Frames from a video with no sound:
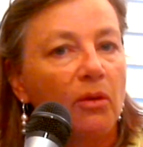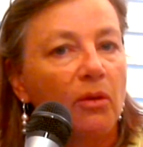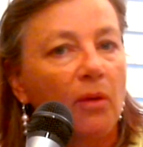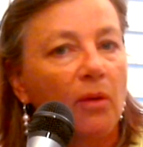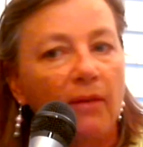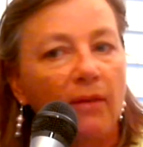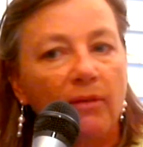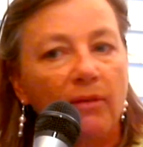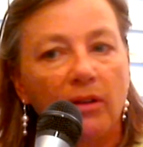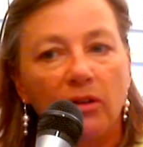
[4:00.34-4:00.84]
you
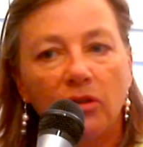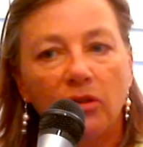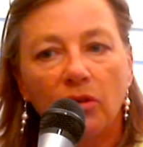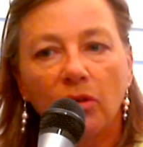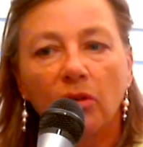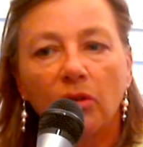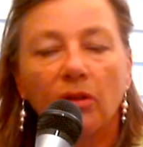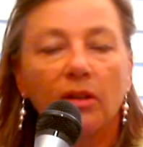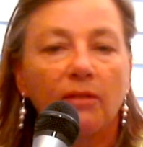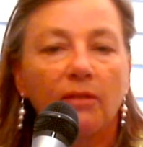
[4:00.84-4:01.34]
have a
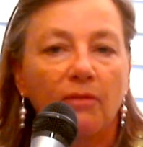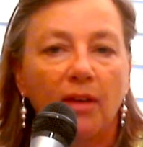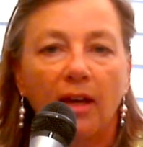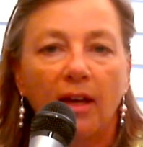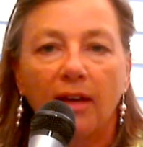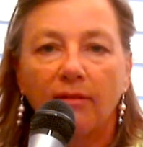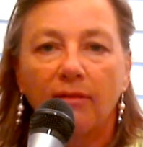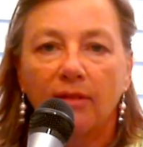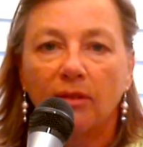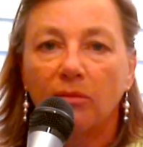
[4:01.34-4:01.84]
turn, if you
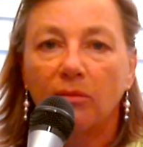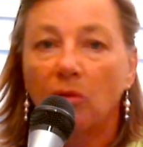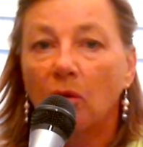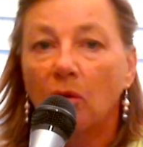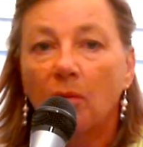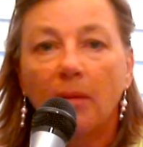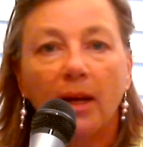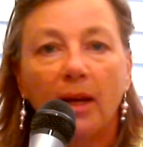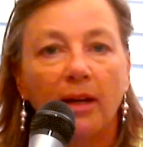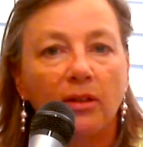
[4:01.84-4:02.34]
have a
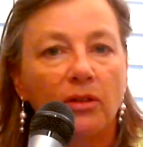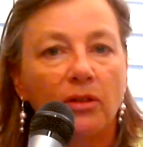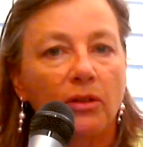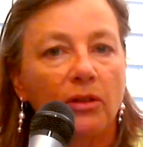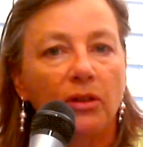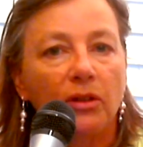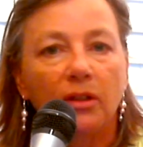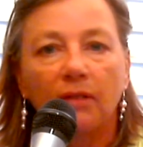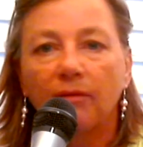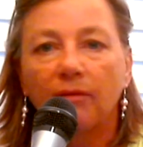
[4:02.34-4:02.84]
rollback
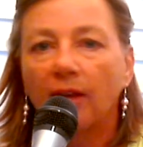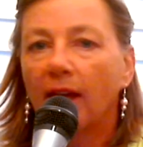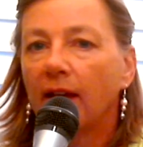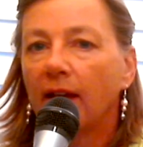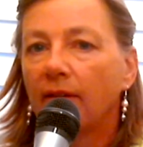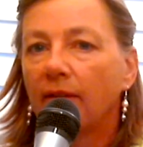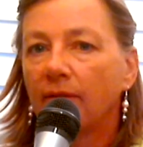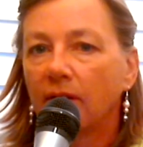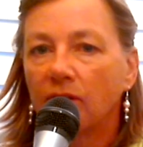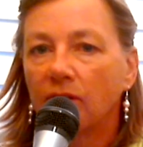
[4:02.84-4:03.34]
turn, if you
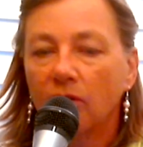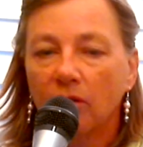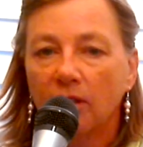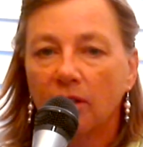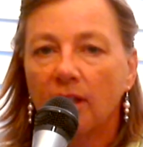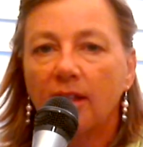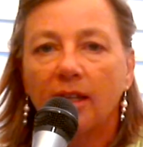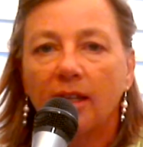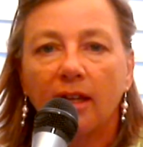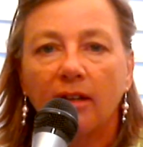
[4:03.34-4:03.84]
have a turn
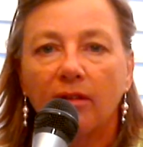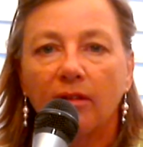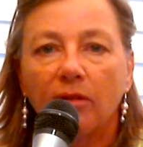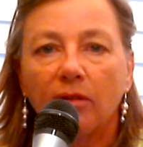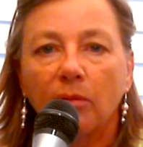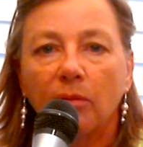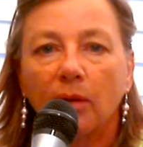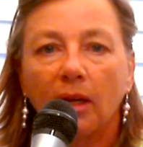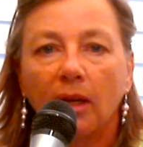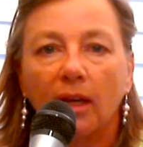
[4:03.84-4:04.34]
at the end of
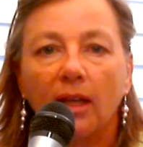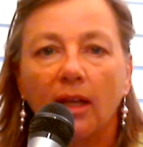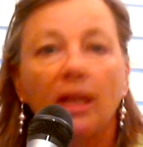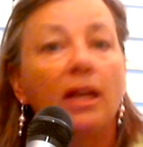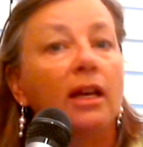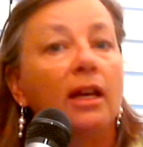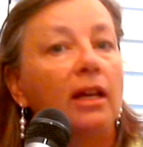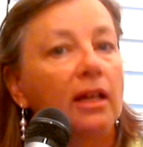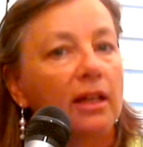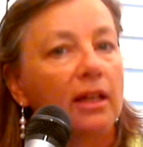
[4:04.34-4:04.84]
the ring,
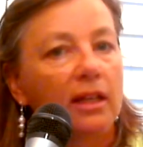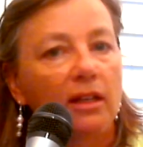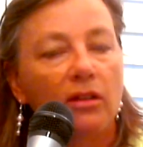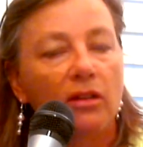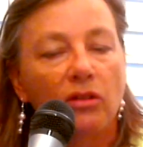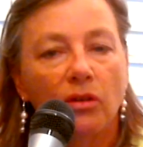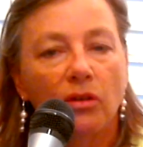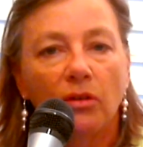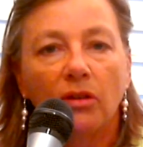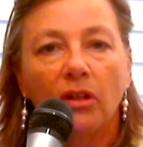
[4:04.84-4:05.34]

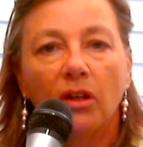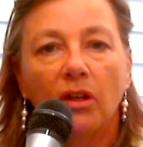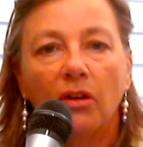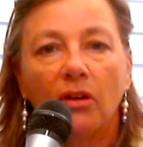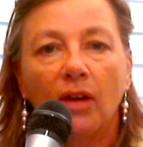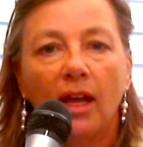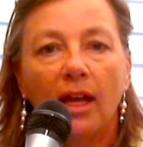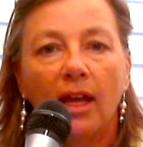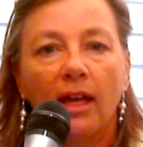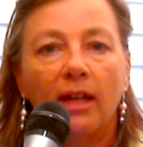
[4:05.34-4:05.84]
turning your
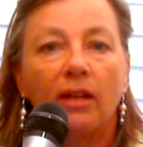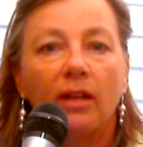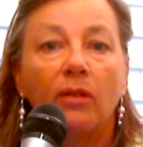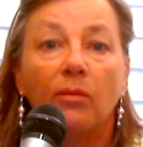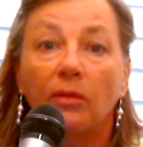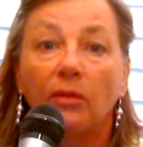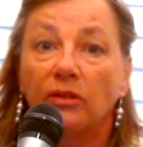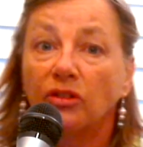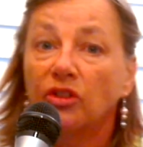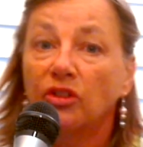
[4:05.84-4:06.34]
head
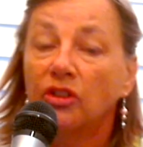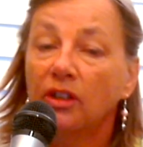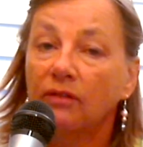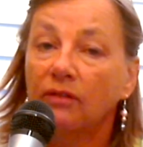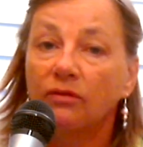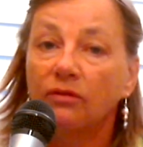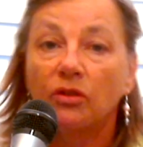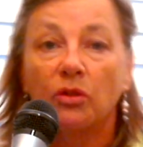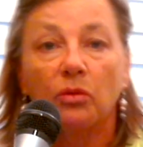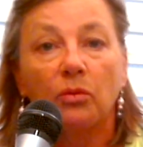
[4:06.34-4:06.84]
will
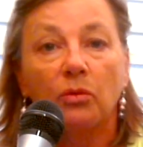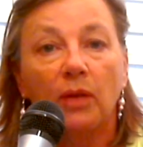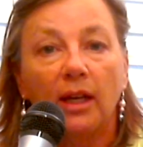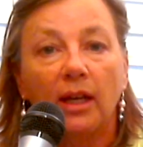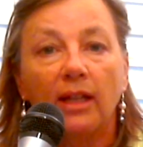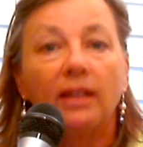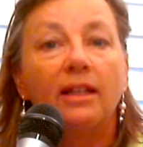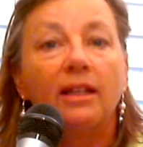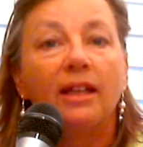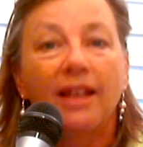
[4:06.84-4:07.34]
shift your
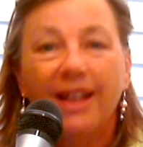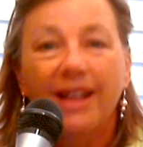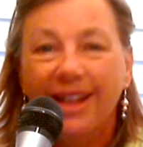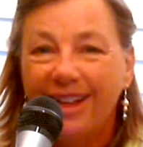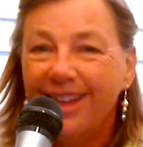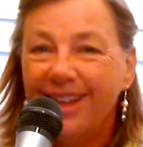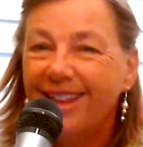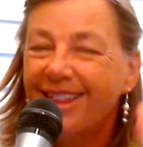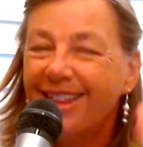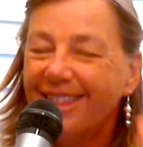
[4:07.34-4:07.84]
weight
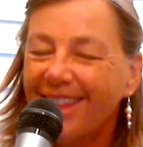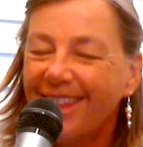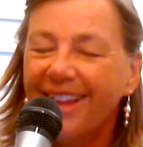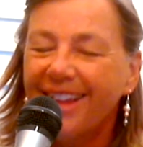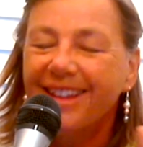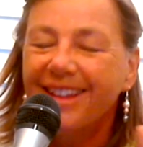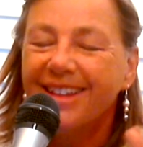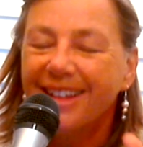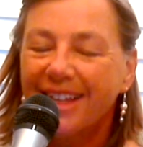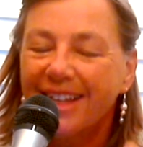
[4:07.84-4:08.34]

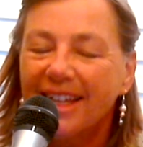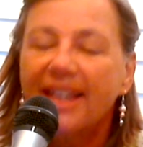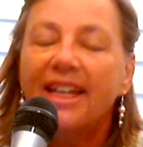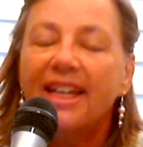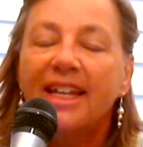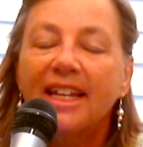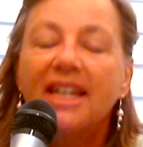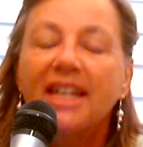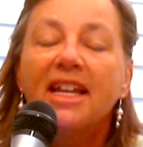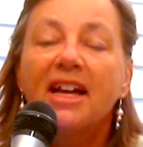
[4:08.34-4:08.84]
that
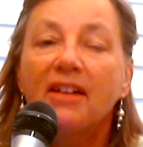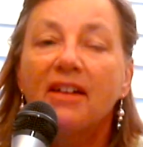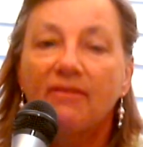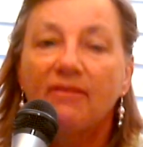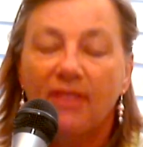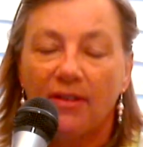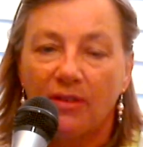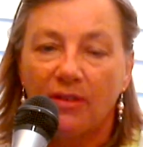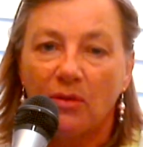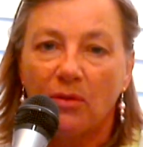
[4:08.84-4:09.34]
enough
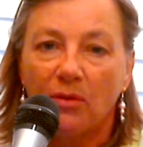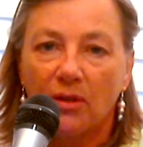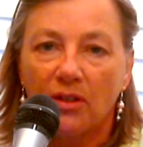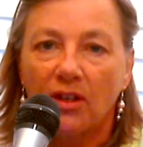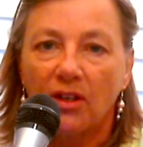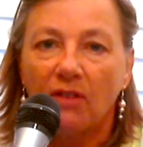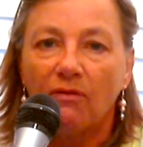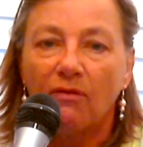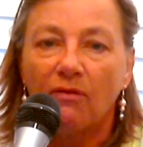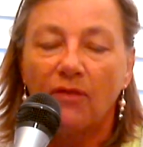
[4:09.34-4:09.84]
that the horse
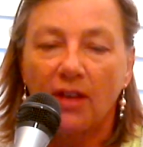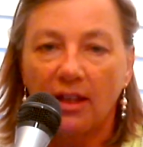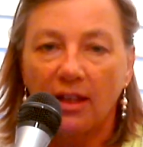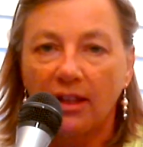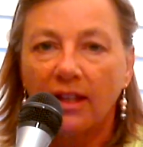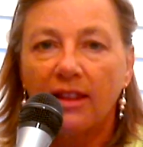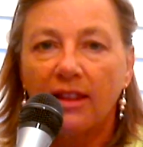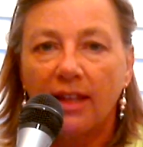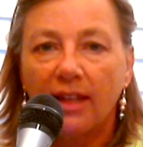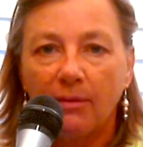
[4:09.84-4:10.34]
can feel
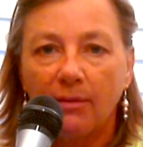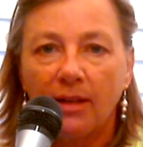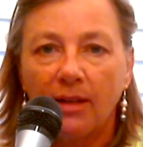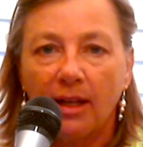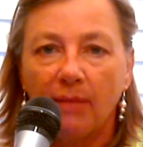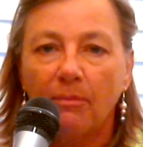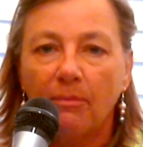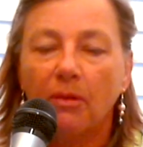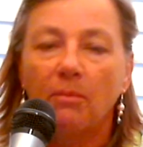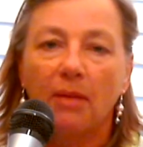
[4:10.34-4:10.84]
it, and that will
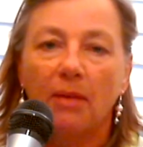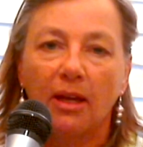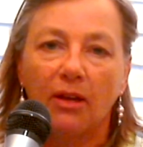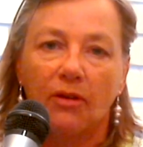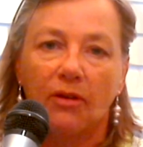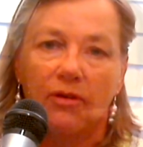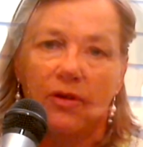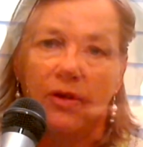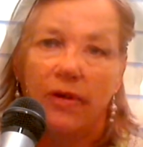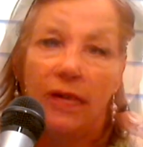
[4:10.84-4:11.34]
help you make
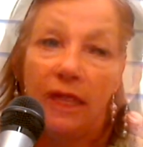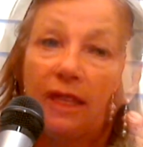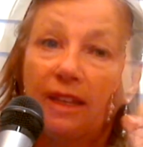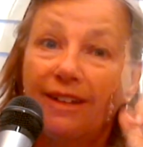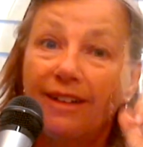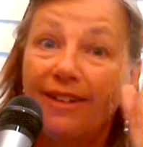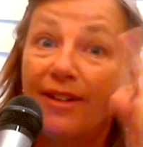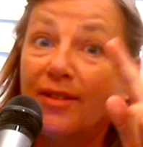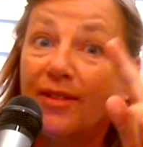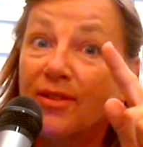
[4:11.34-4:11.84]
your turn.
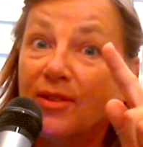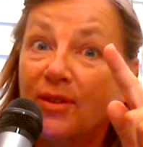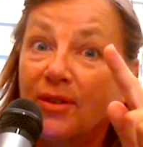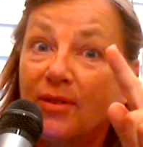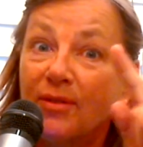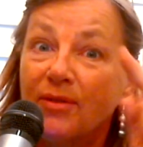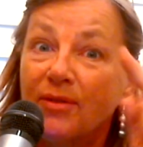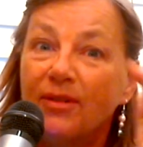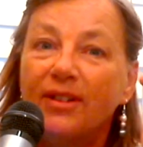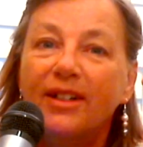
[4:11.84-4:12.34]

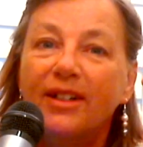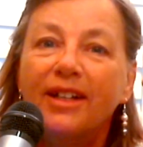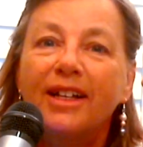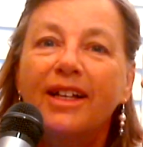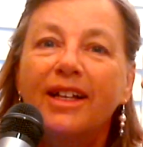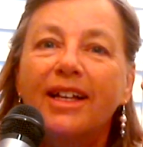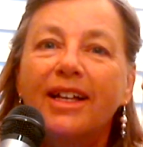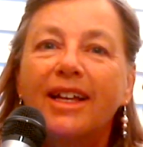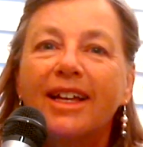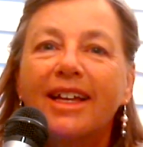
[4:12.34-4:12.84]
Also,
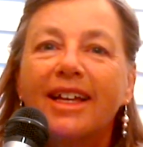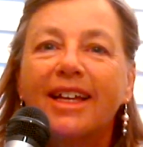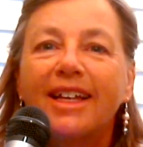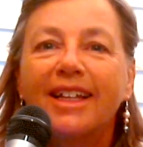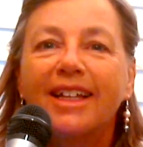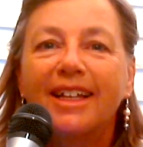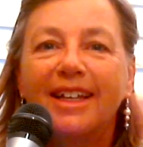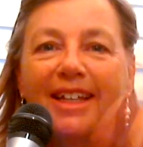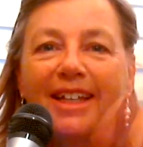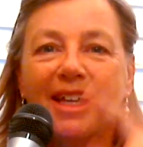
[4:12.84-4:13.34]

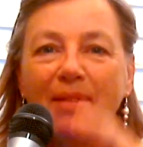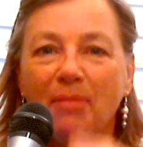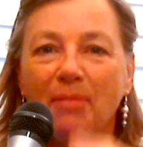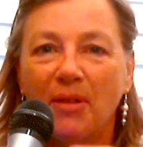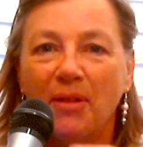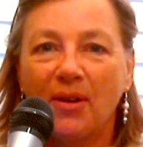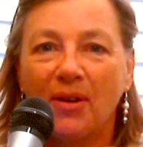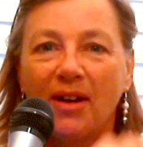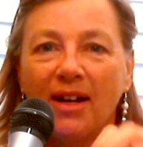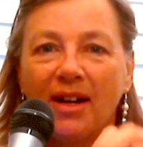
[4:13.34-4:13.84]
keeping
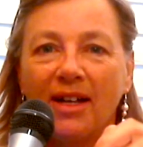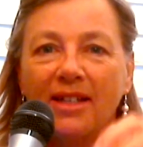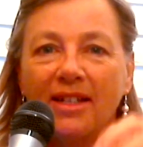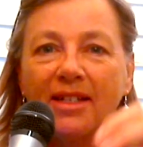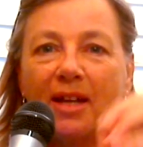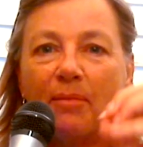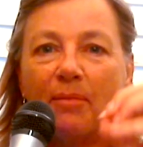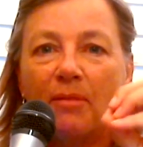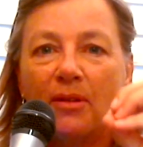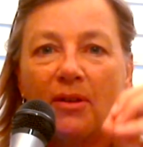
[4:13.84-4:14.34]
your eyes
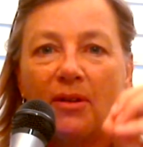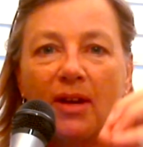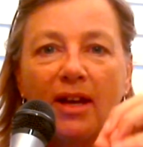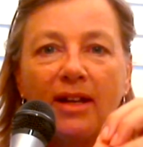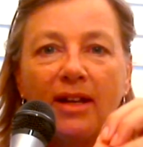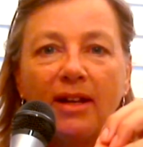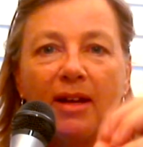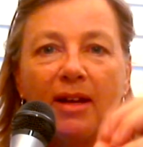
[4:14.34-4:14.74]
up and your head